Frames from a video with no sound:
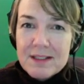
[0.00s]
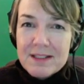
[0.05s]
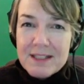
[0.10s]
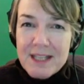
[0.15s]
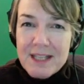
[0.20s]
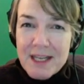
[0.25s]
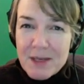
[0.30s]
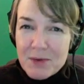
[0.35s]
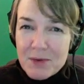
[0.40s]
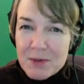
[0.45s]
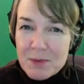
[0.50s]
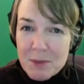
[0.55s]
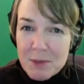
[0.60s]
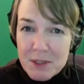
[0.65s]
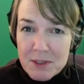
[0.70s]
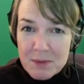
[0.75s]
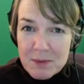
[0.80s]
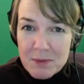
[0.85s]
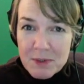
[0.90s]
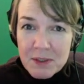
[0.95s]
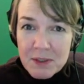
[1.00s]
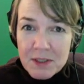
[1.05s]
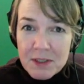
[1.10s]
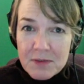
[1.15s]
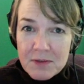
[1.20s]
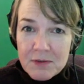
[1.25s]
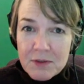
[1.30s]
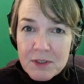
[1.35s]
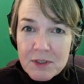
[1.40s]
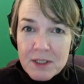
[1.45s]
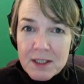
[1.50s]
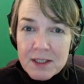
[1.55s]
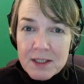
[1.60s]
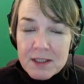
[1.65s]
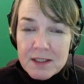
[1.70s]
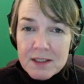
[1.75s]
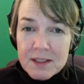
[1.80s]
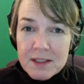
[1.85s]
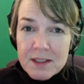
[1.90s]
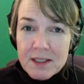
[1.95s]
take responsibility for it,
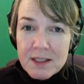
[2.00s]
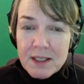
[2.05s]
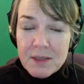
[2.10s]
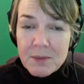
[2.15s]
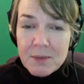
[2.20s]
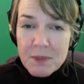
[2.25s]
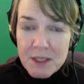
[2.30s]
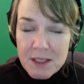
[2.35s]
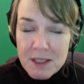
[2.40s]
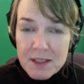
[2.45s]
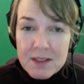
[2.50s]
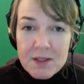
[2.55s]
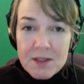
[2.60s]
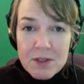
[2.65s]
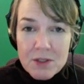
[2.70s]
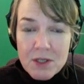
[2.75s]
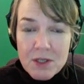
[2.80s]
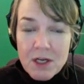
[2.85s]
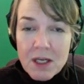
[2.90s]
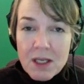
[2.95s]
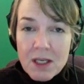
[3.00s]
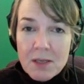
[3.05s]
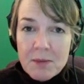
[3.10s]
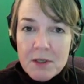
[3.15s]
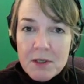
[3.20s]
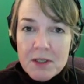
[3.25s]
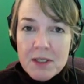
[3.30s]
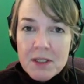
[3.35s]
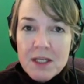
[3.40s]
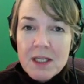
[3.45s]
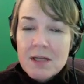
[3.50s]
and we need to start talking about it.